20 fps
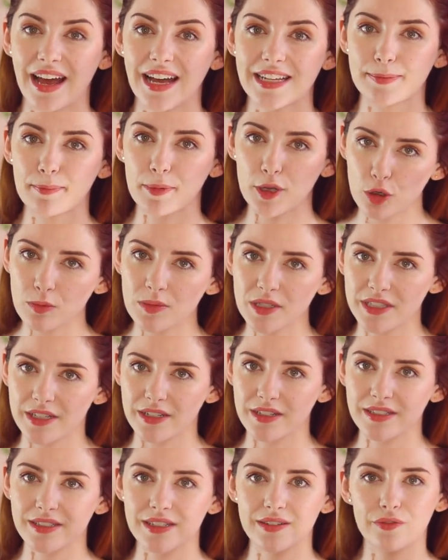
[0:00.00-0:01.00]
has
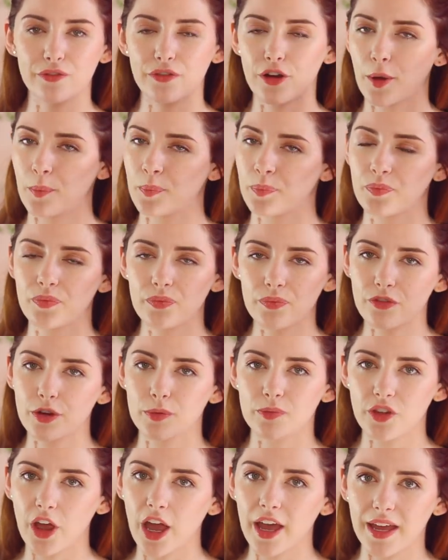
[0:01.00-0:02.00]
plummeted from
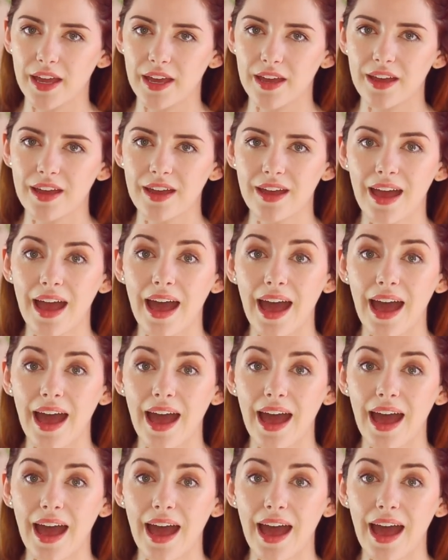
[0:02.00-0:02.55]
diet,